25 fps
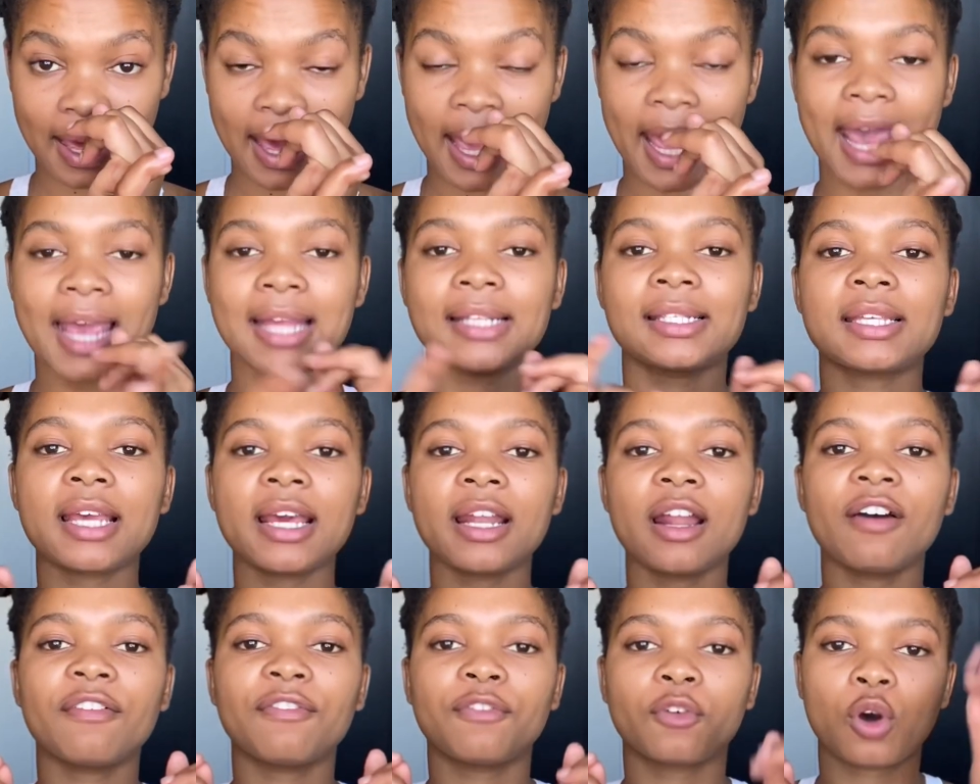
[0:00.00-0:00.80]
instead
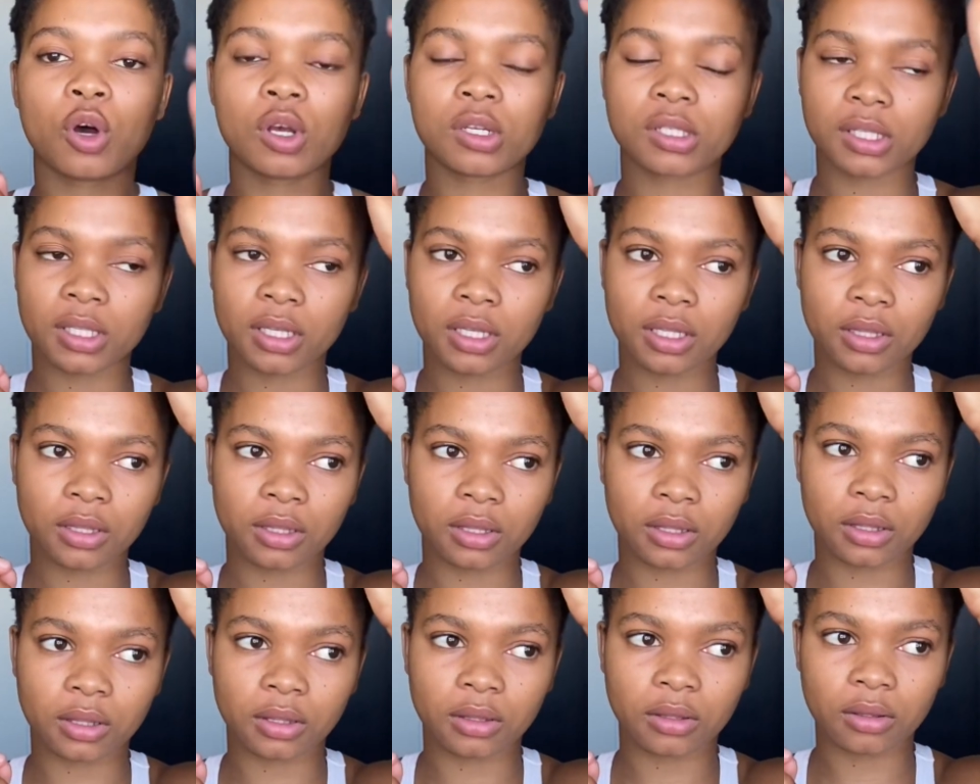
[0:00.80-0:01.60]
of, because
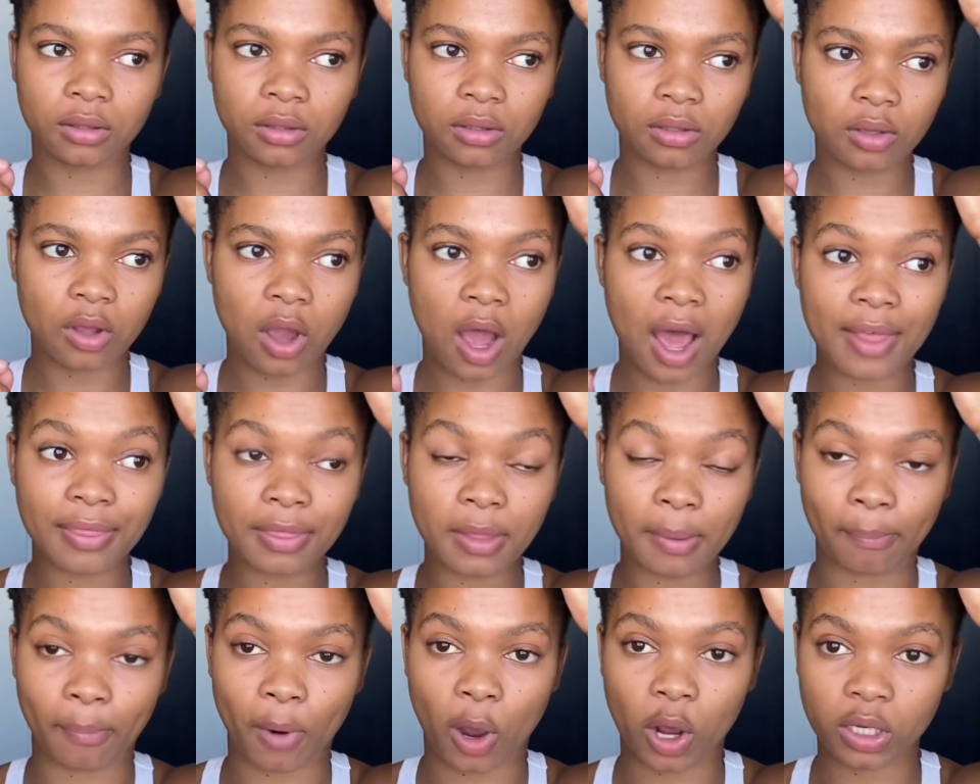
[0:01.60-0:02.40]
on the
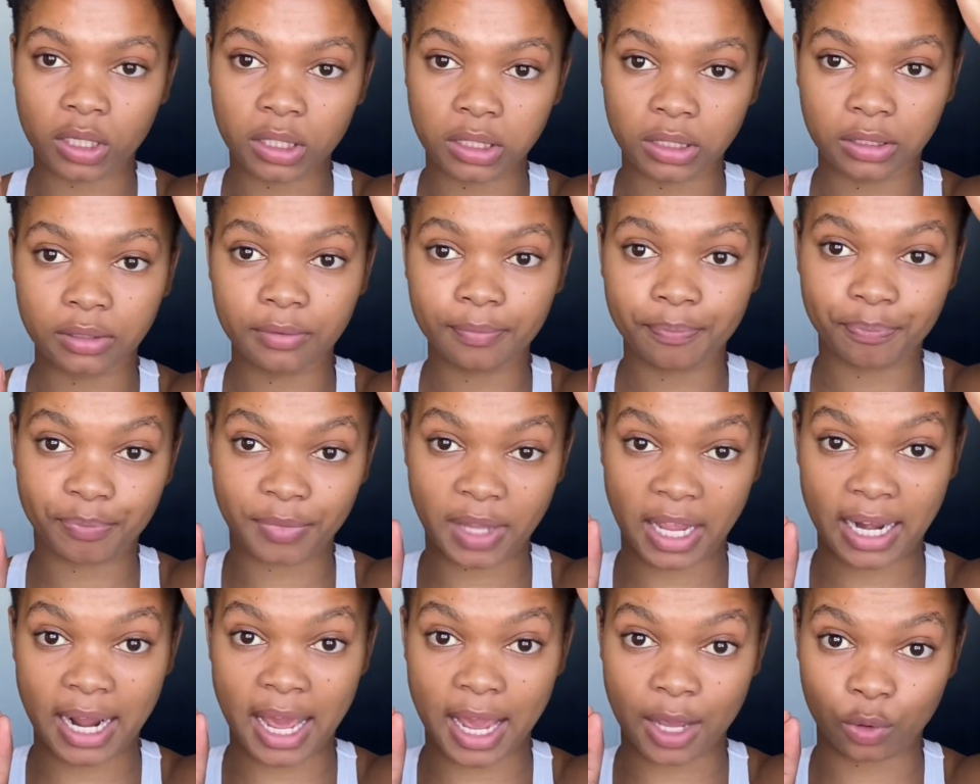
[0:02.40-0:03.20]
bottle
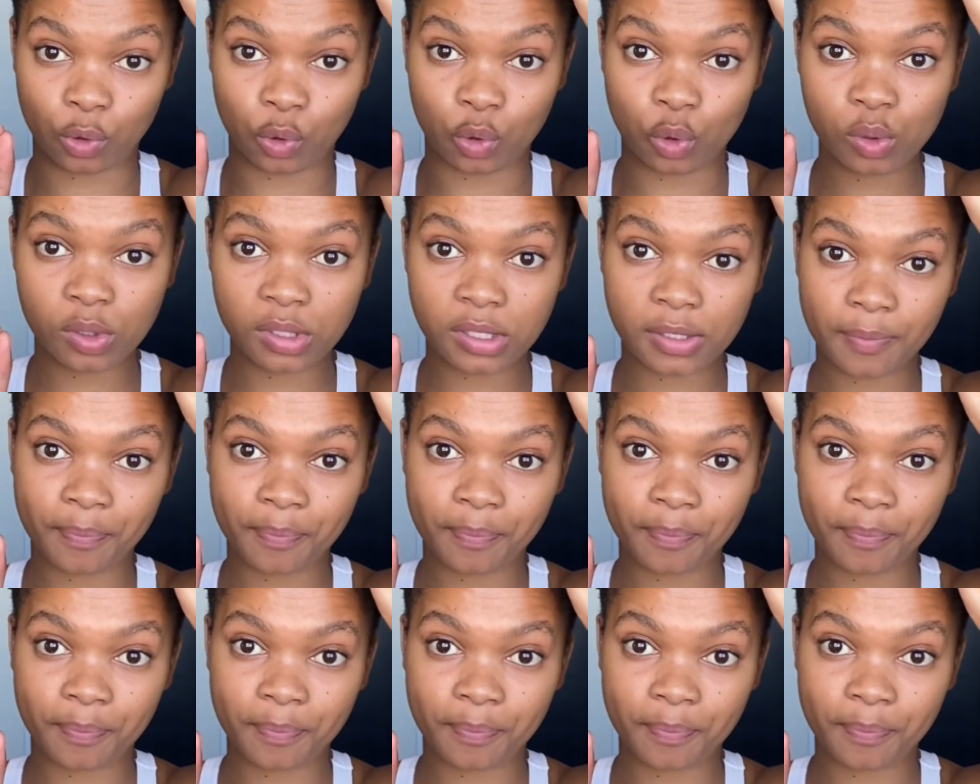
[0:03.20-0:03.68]
that I use,